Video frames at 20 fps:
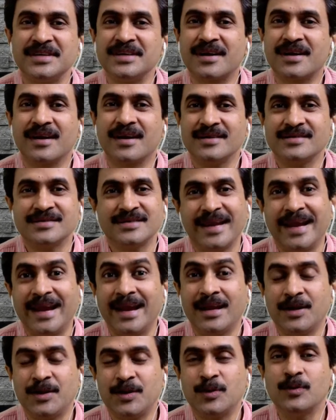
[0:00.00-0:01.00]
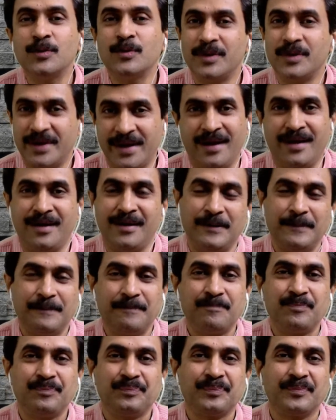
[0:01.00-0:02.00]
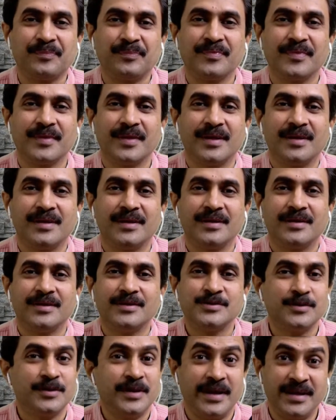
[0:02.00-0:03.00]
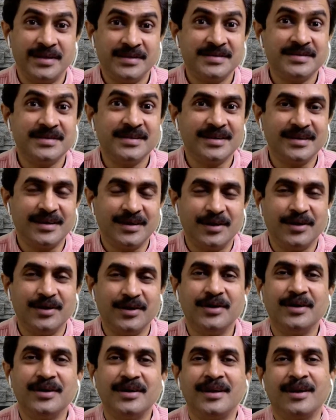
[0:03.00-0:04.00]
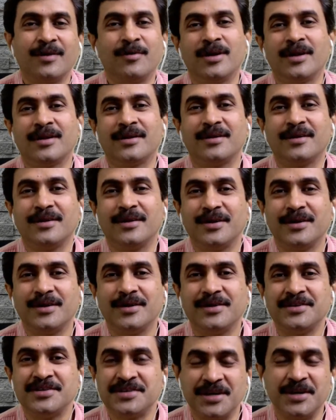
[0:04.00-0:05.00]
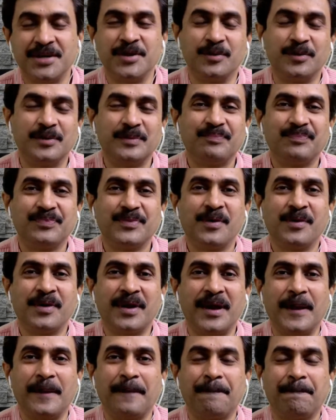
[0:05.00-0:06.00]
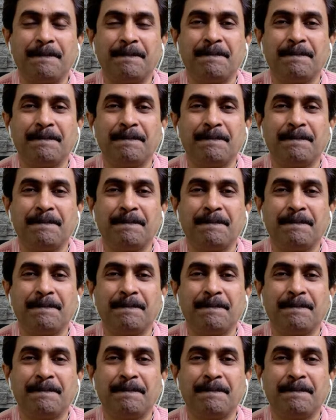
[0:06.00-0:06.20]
in class 8 to 10. So that is the regular schedule. Okay.